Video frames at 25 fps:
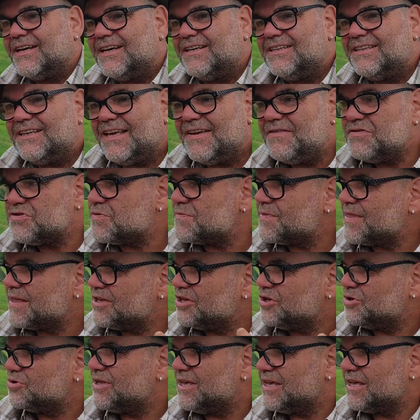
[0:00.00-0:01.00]
And it gives them
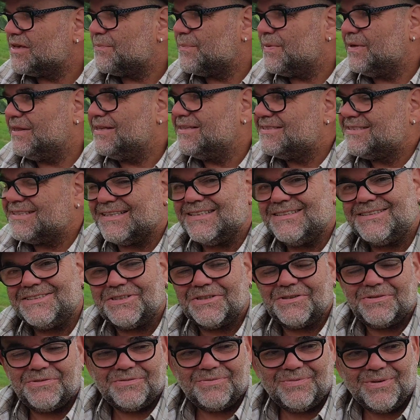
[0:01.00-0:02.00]
that unique ability
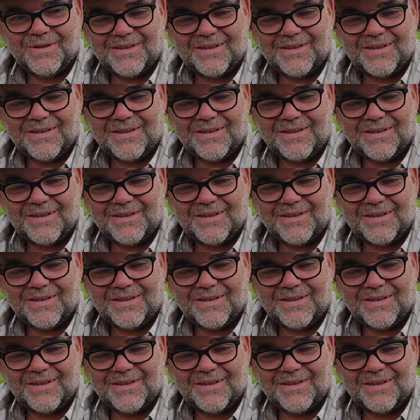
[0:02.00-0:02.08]
to,